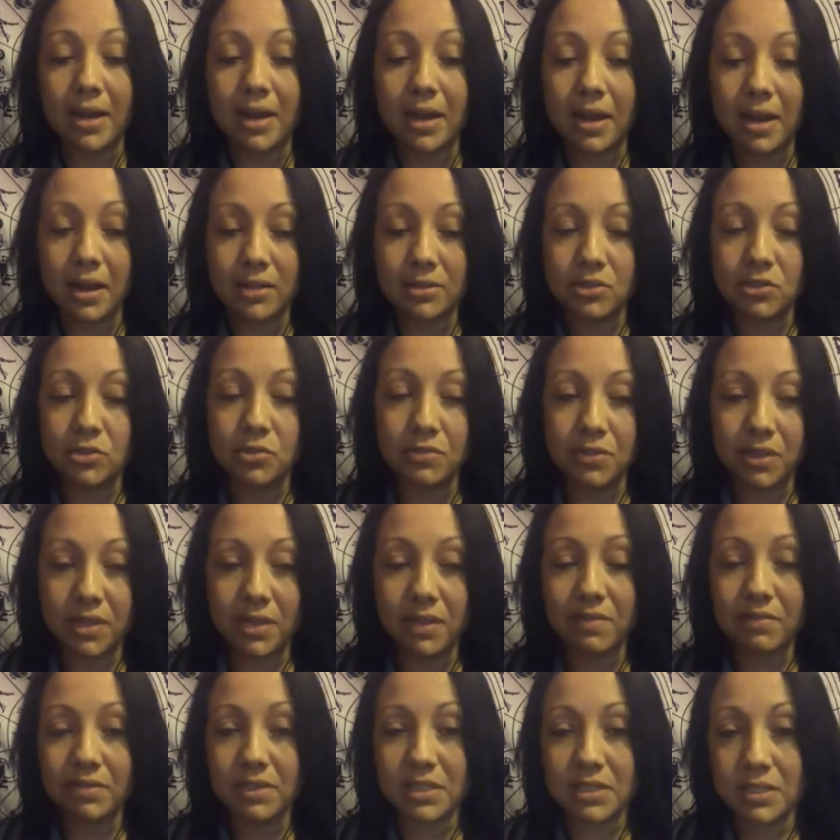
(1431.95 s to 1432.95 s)
I do
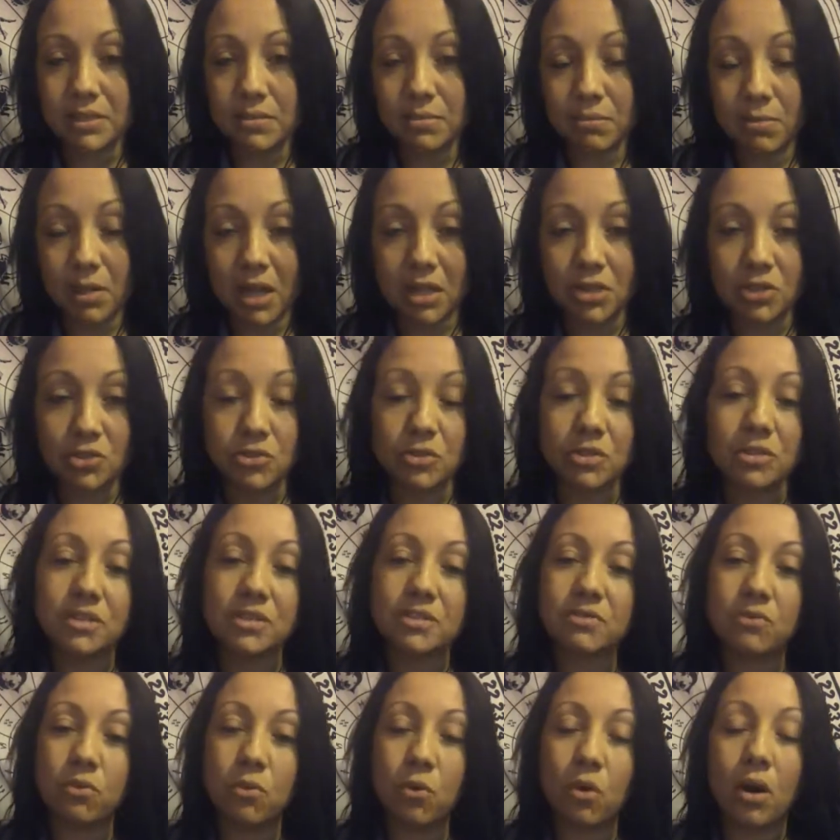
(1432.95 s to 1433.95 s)
forgiveness mantras
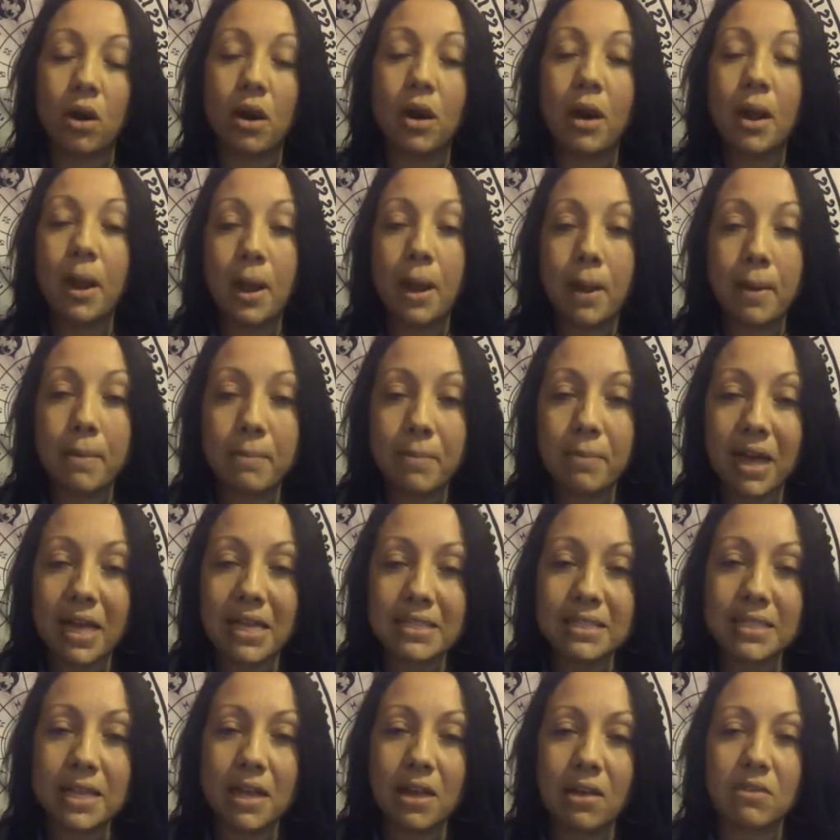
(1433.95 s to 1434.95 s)
for
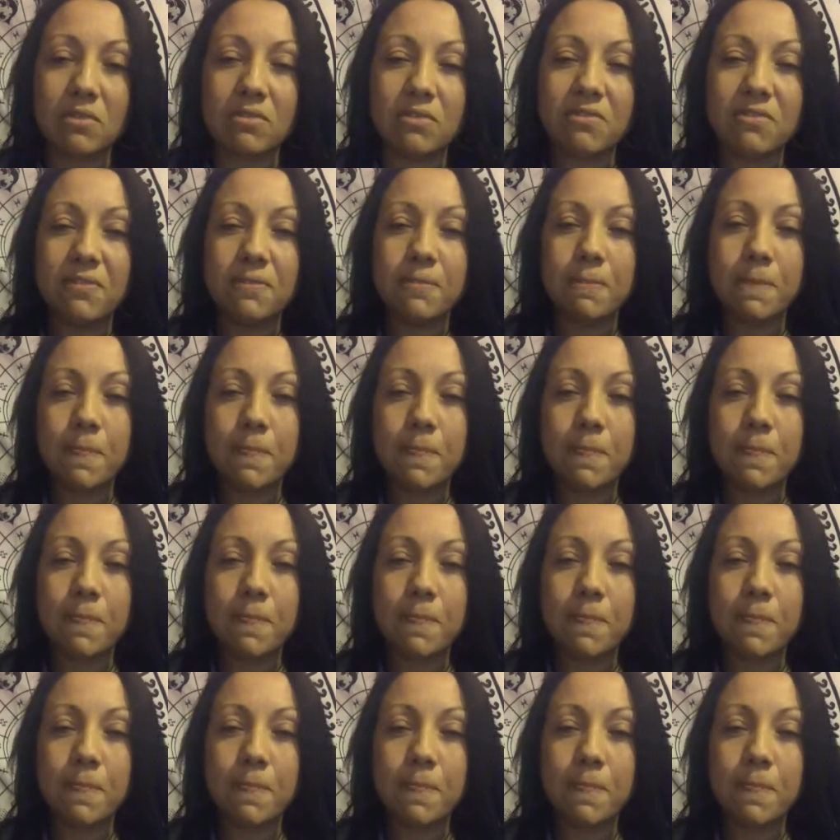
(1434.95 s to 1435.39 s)
myself,